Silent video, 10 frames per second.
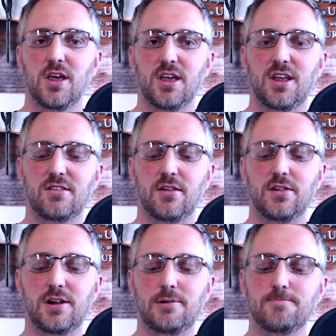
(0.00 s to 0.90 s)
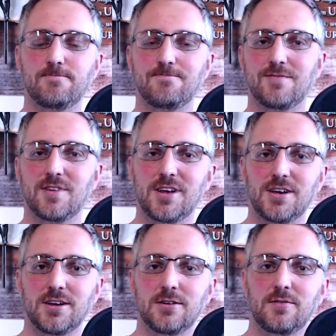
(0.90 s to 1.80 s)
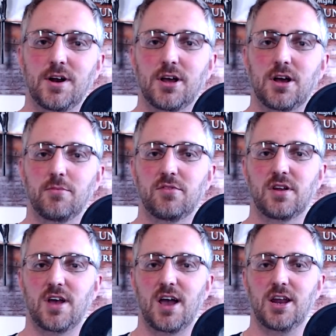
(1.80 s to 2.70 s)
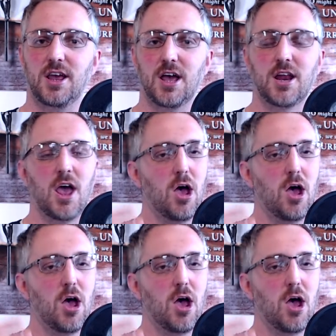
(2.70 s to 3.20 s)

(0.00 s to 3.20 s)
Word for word: It's a little uh, when it comes to tightening it.